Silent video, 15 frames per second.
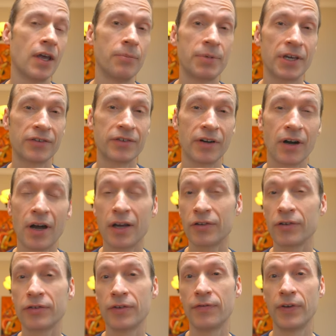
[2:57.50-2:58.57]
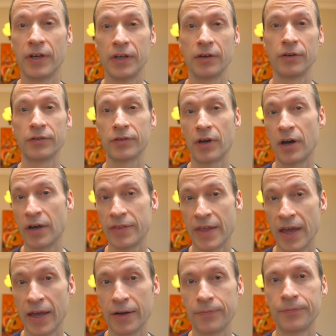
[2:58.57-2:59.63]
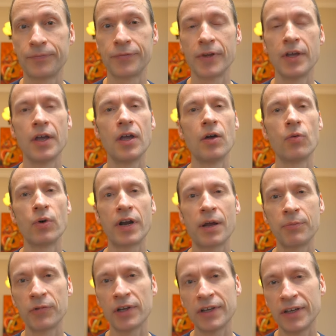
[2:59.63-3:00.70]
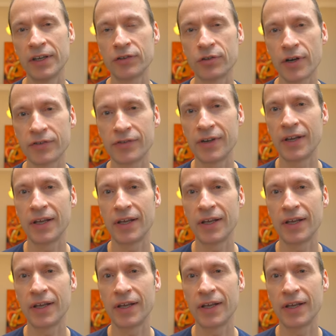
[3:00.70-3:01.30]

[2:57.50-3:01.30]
because there are hundreds of videos on that. What I'm really interested